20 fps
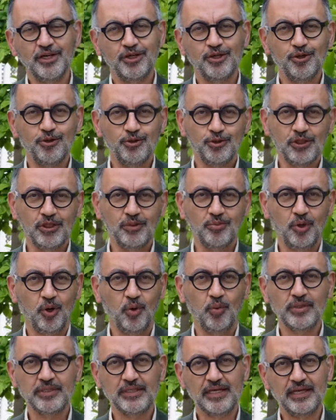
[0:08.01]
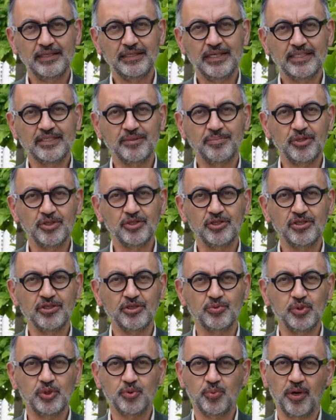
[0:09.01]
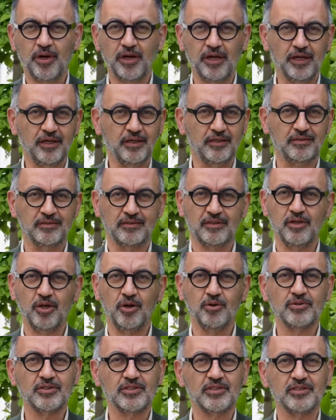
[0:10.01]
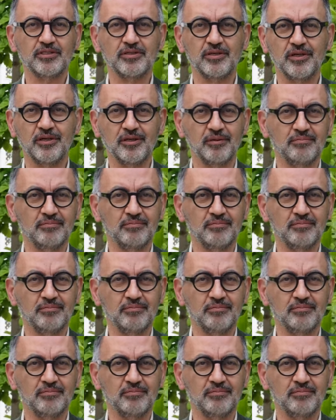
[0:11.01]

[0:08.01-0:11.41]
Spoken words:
Usually we always had the exhibitions which were in closed,